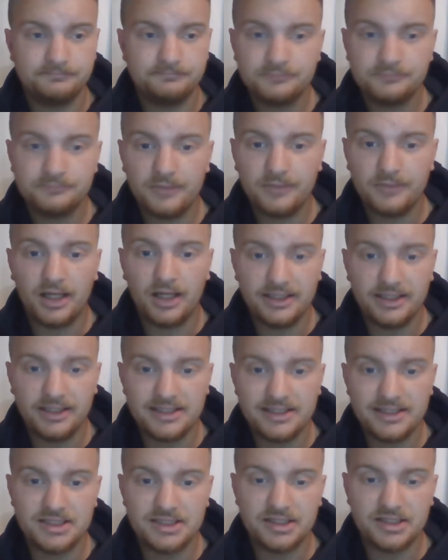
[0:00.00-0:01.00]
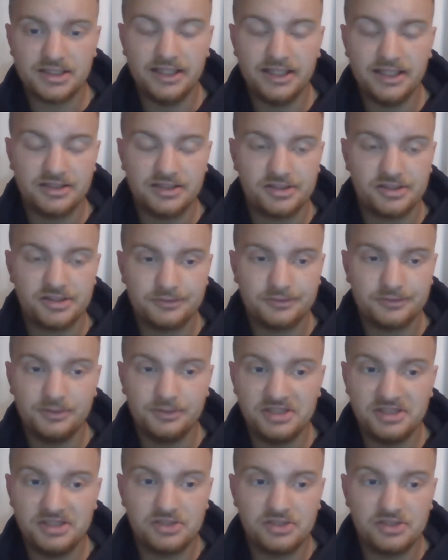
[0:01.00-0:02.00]
I think he's really
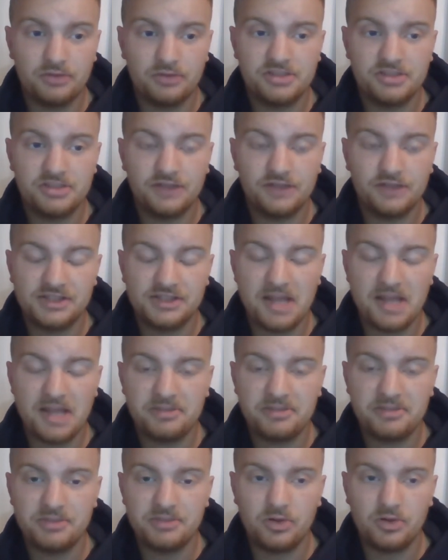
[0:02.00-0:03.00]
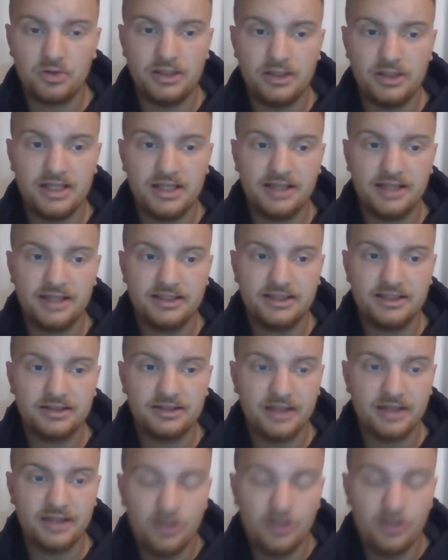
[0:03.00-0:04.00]
showed himself in the championship already. I think
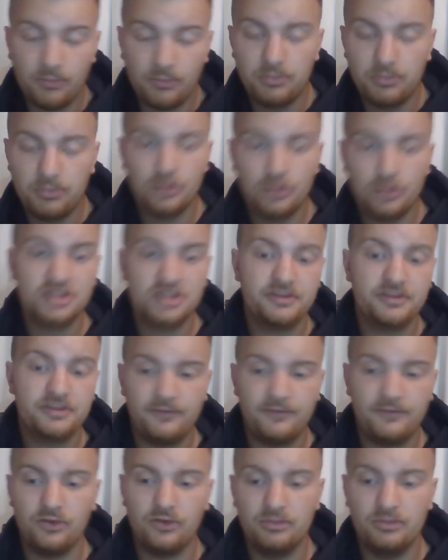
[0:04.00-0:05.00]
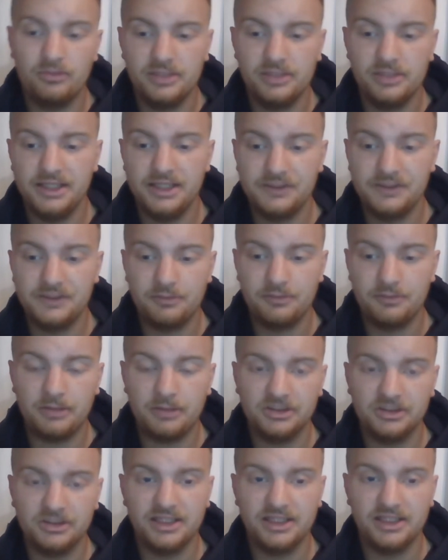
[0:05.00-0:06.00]
he'll push Fulham into the Premier League
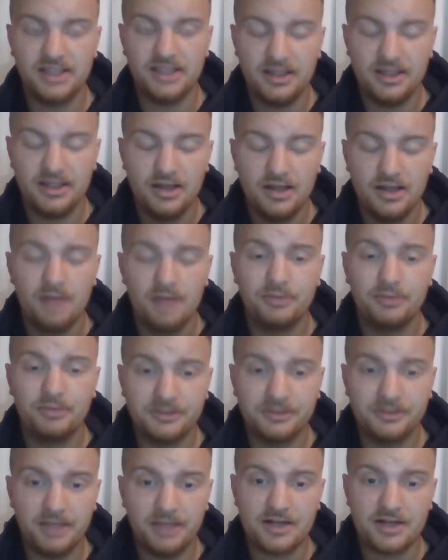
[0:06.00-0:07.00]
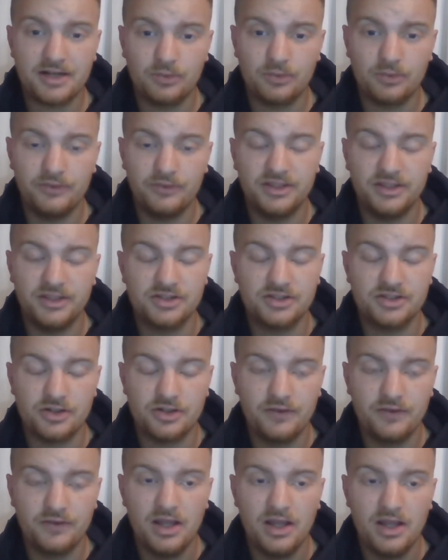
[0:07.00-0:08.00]
again, bring them back to where they deserve.
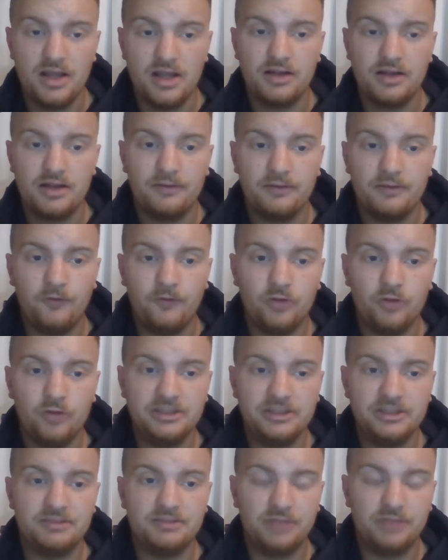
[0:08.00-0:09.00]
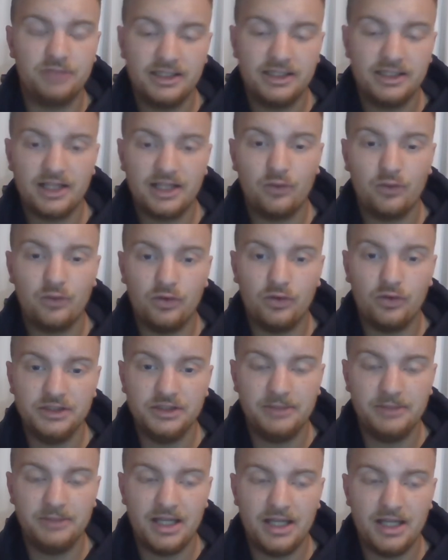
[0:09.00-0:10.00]
Fulham needs to bring in that quality
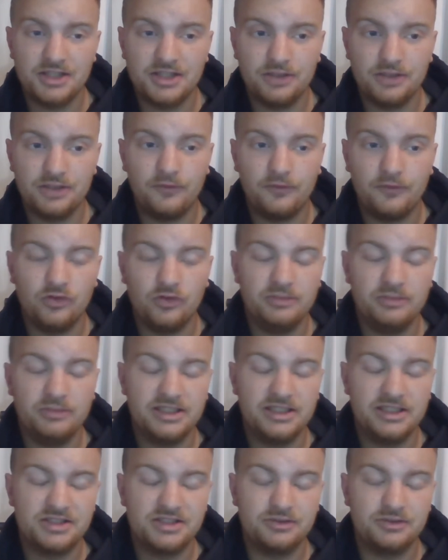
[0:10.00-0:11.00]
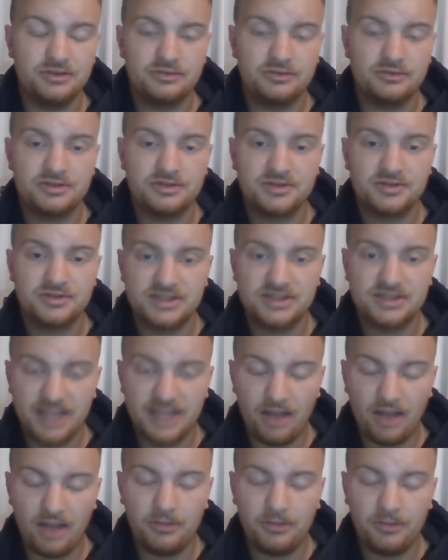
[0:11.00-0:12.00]
manager. Fulham needs to stay up
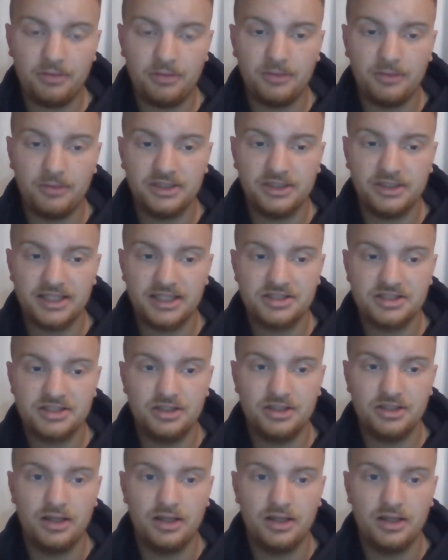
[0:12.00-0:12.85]
with the Premier League next year.